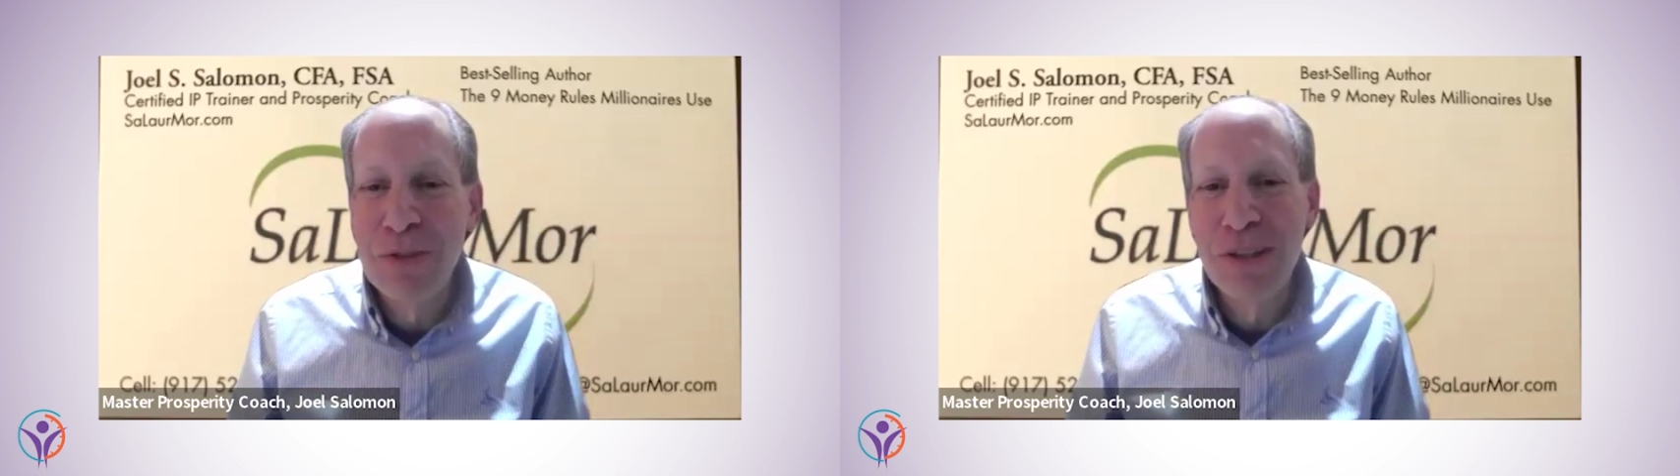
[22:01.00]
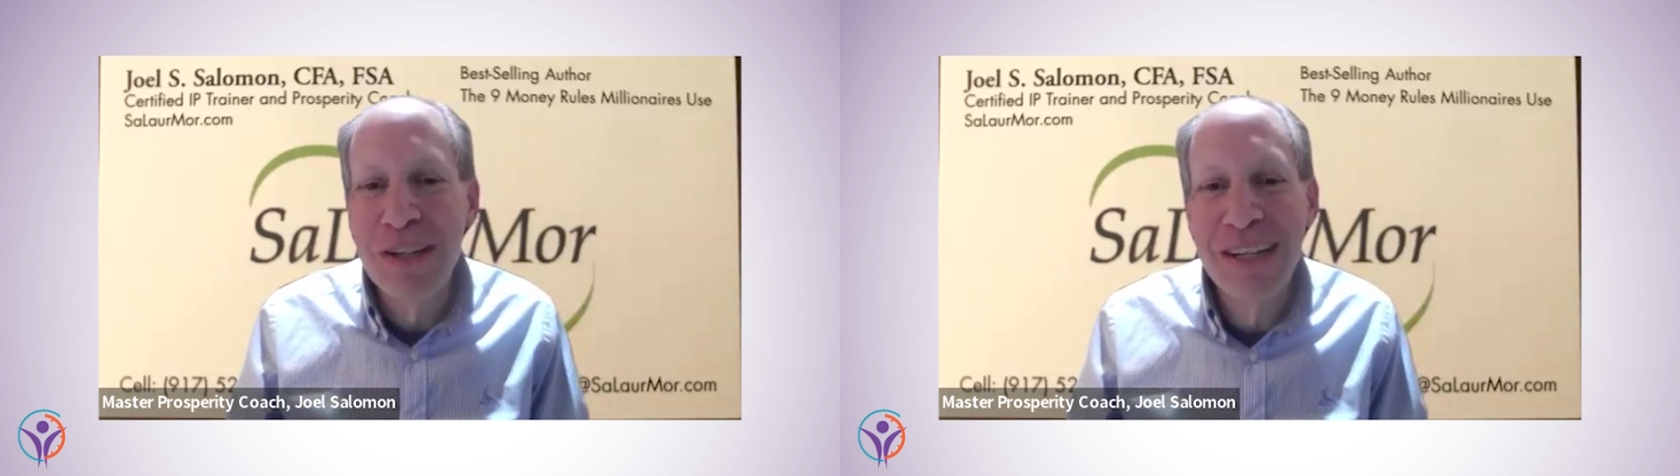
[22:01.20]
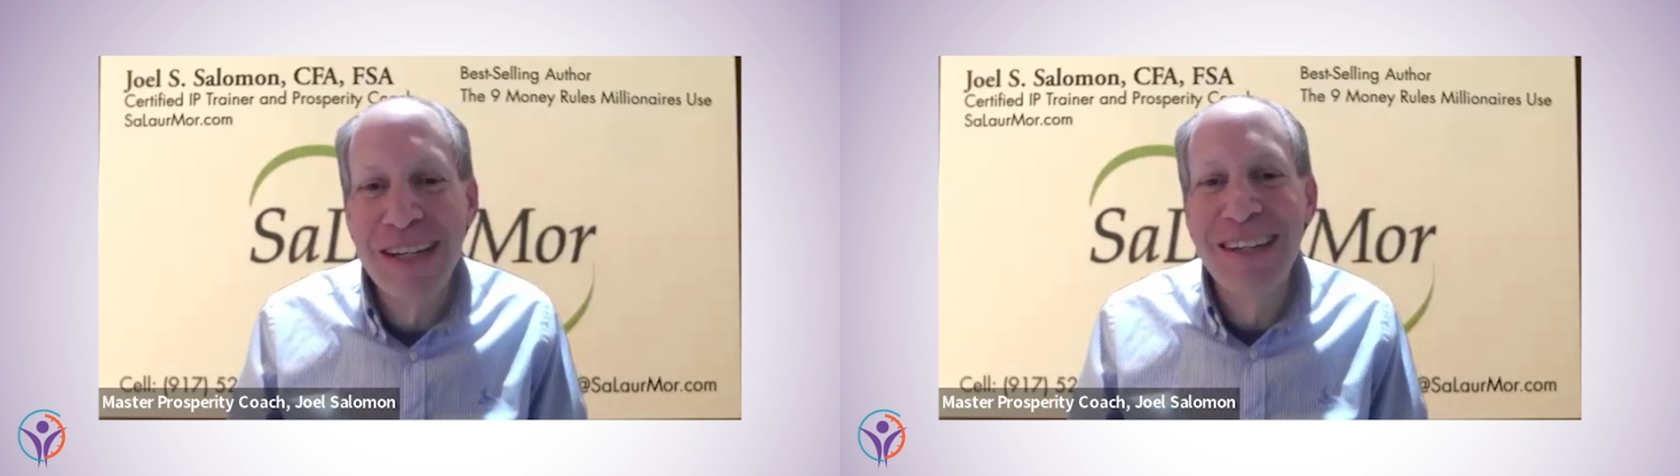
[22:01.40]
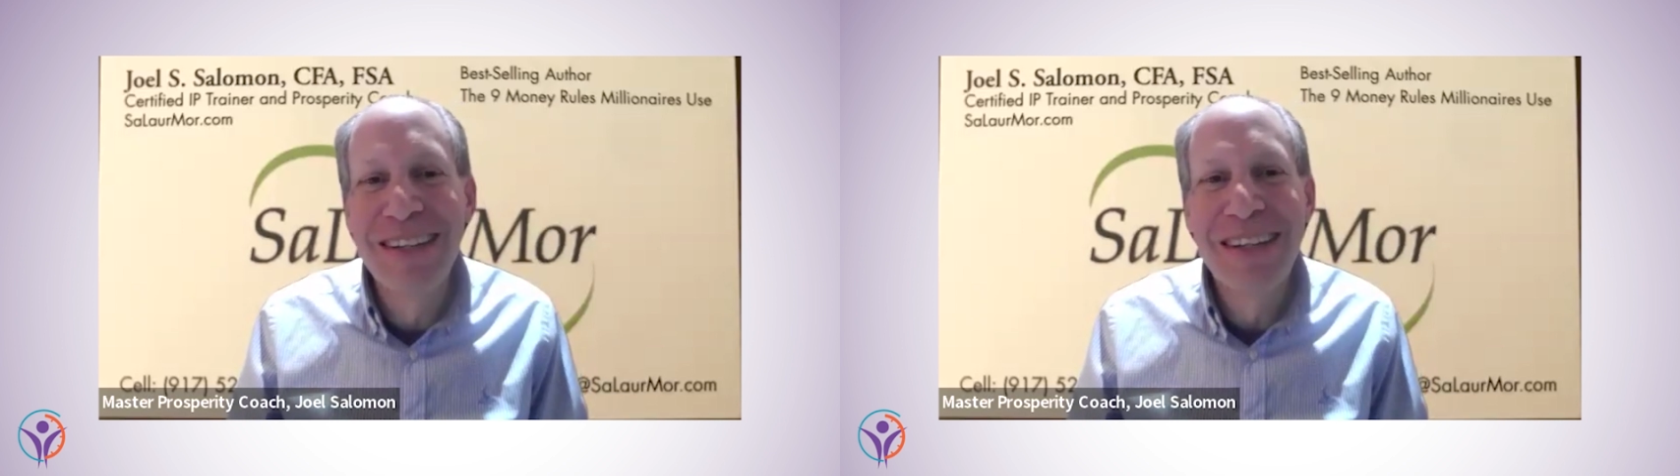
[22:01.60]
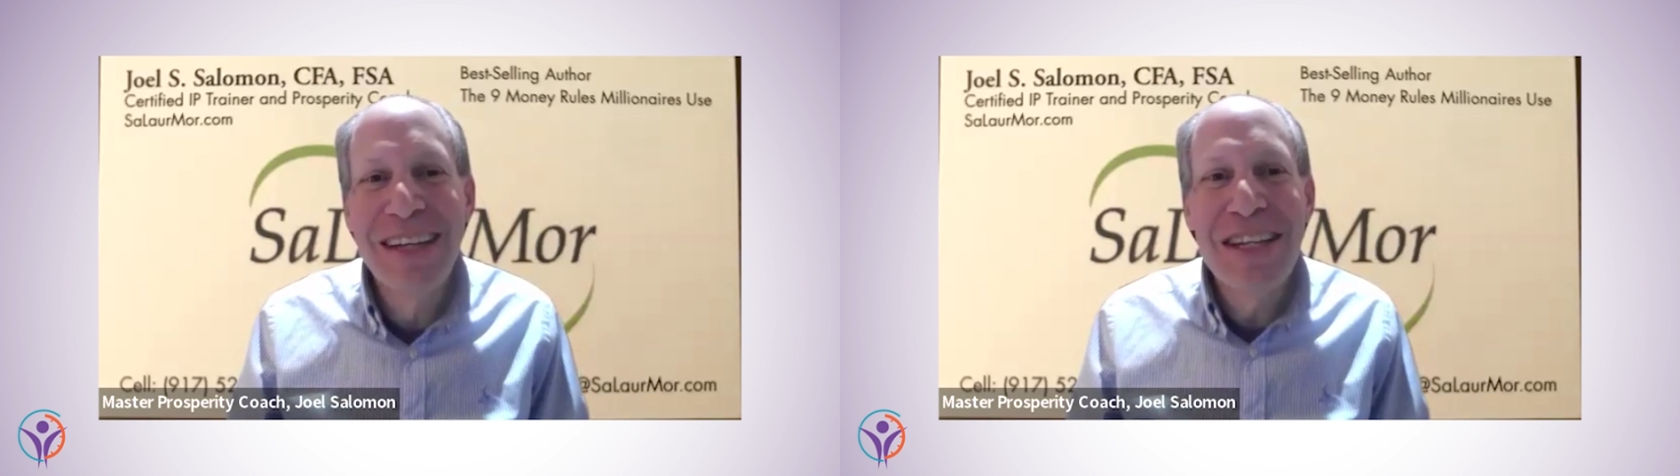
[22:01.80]
you're
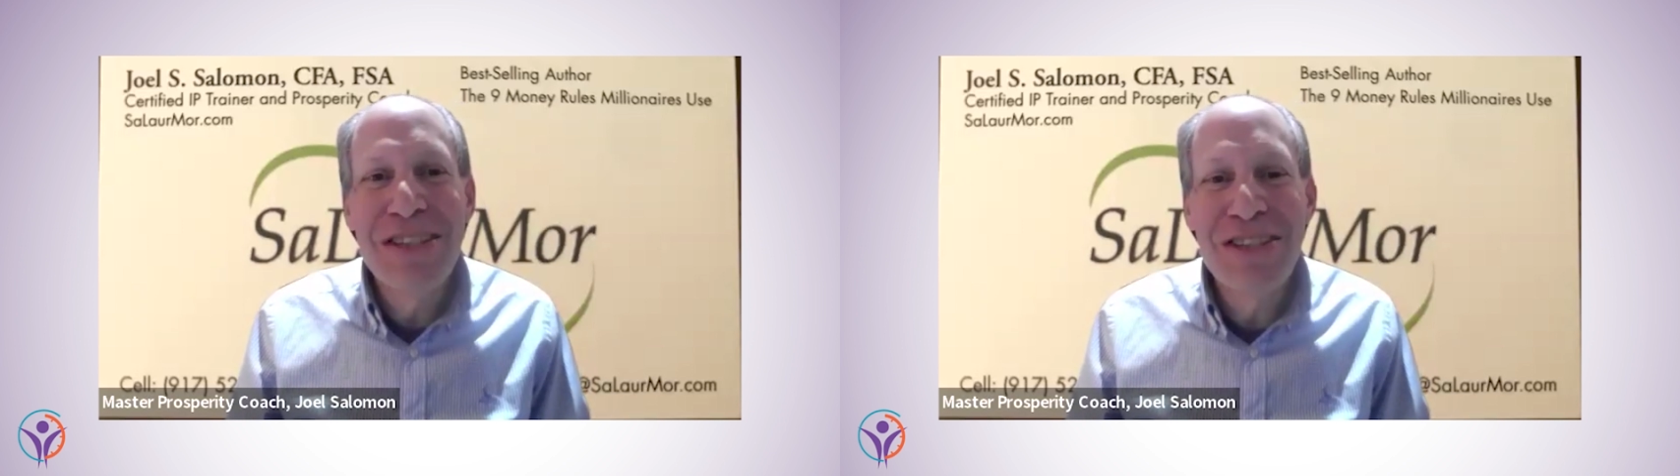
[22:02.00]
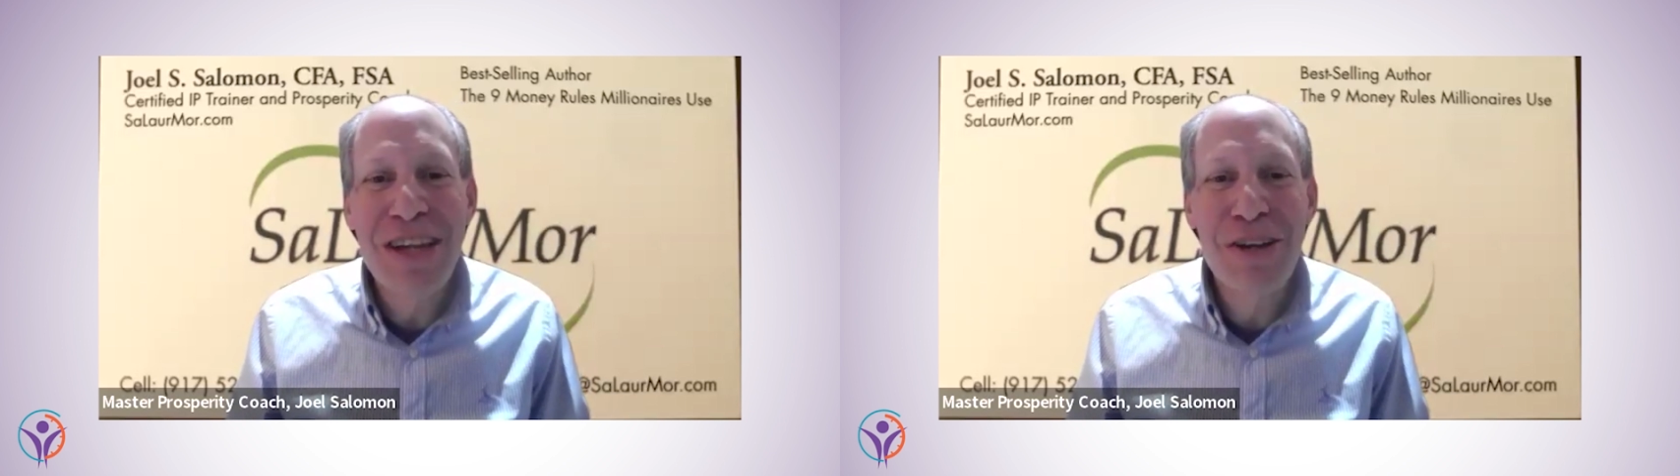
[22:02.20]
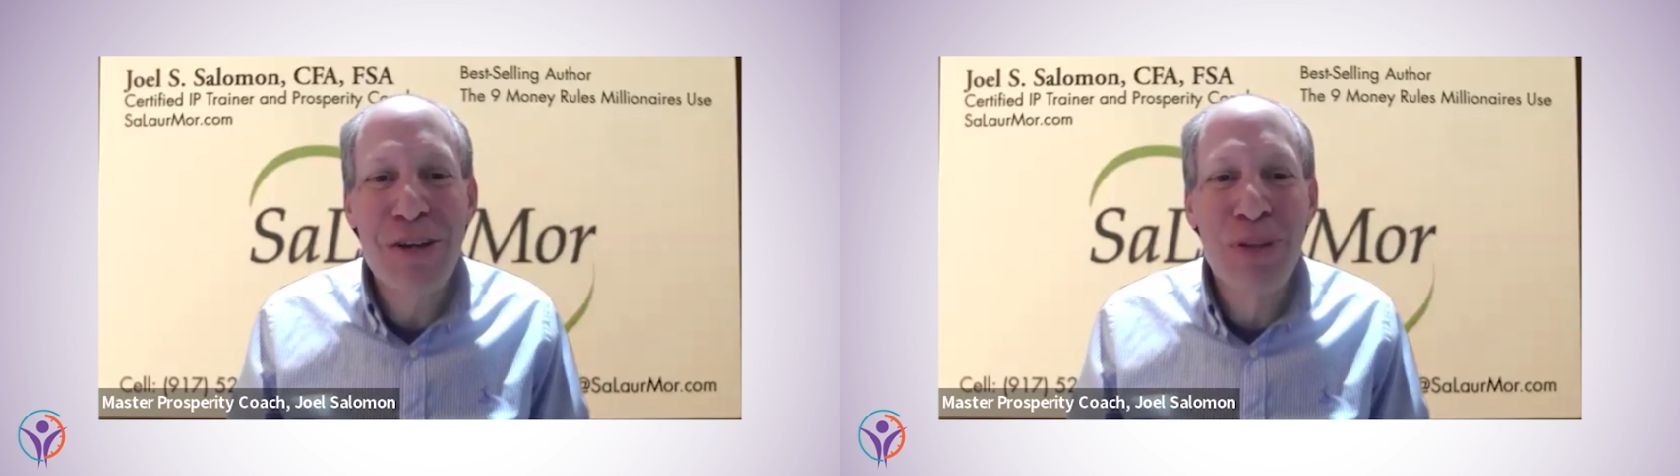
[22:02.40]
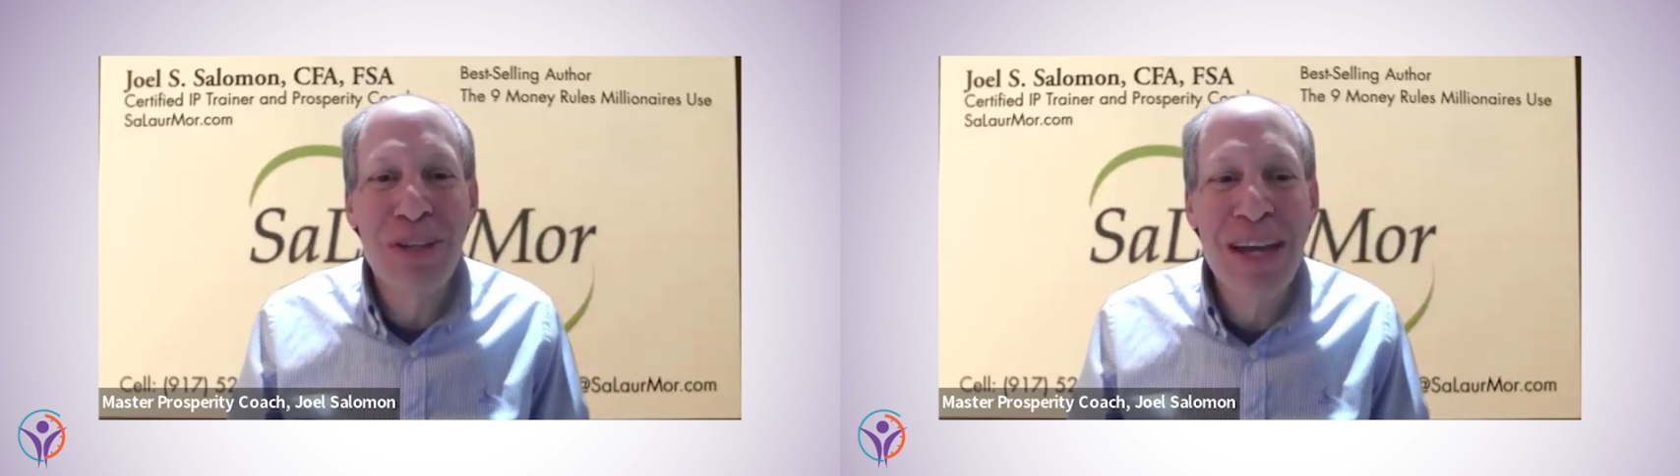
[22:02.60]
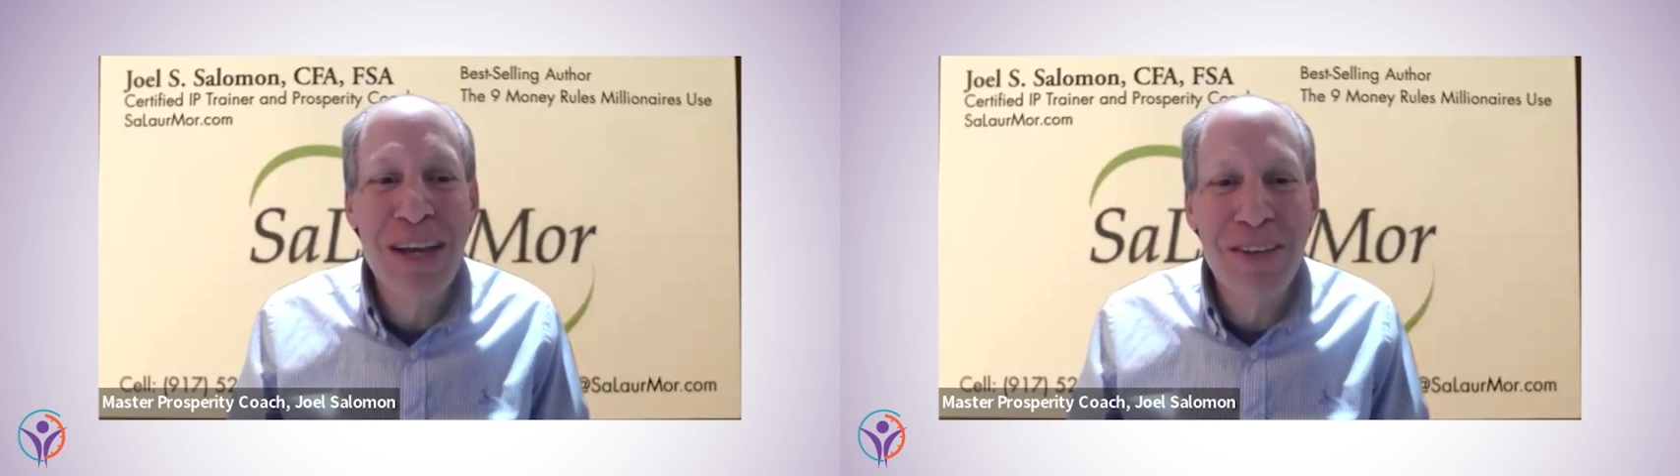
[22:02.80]
in terrible
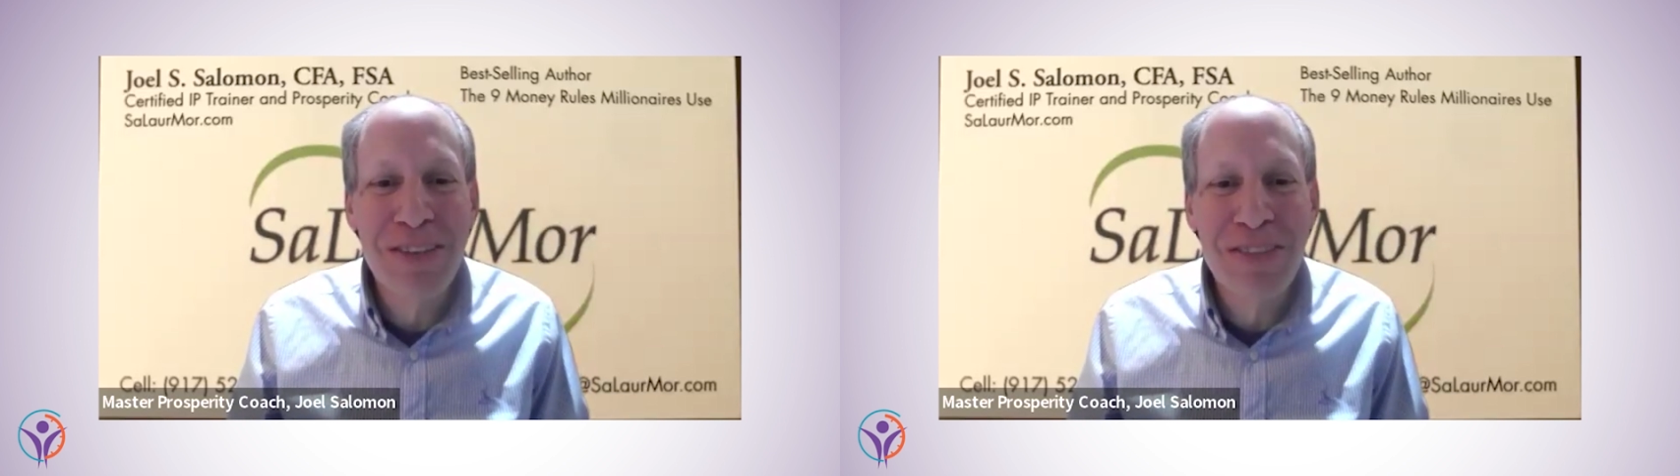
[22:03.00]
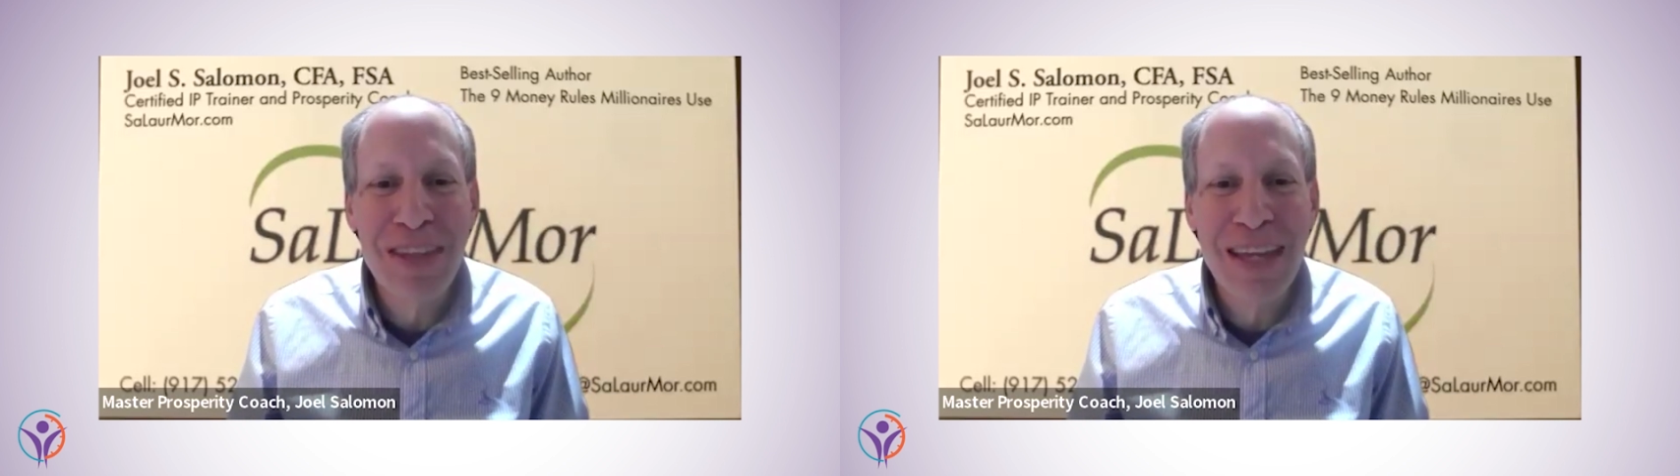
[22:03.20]
health